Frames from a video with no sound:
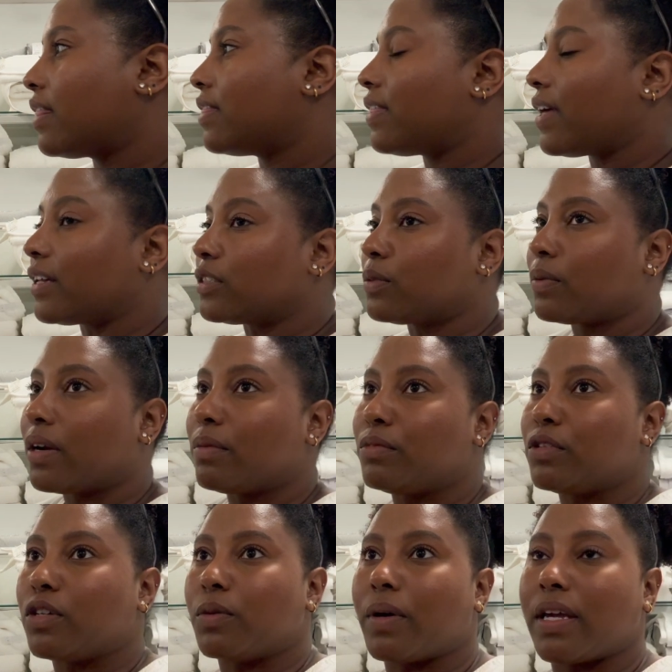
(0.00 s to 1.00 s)
that's what I'm
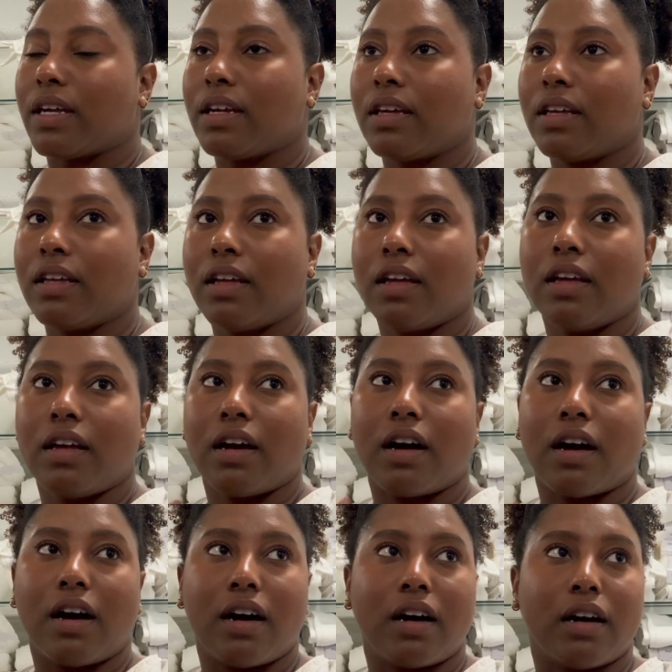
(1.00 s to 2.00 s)
doing.
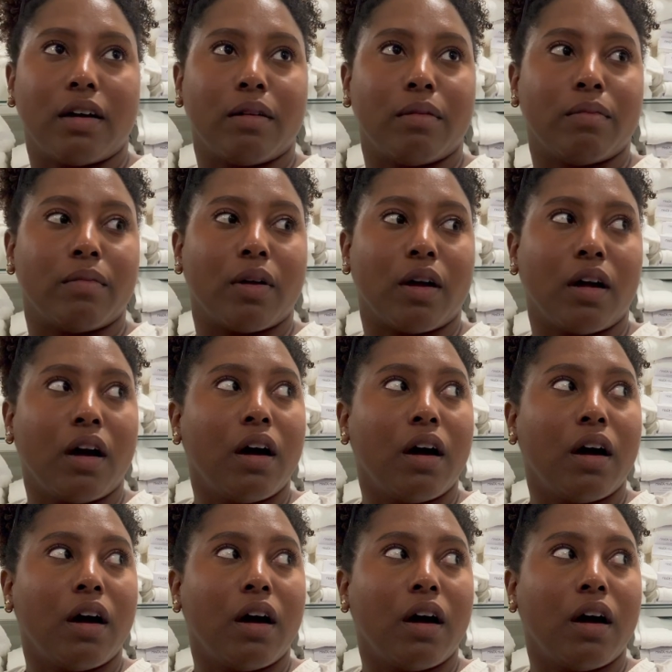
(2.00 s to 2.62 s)
Um,